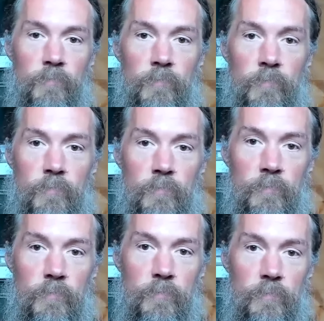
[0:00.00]

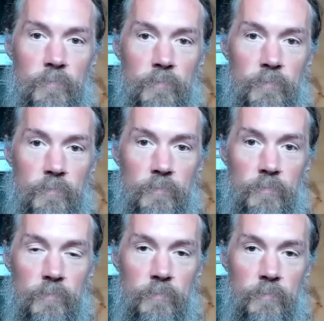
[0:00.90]

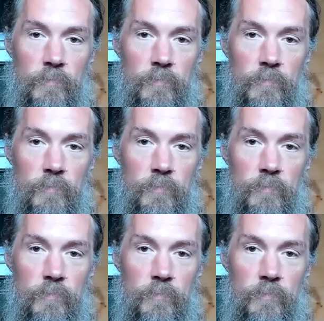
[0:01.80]
(silence)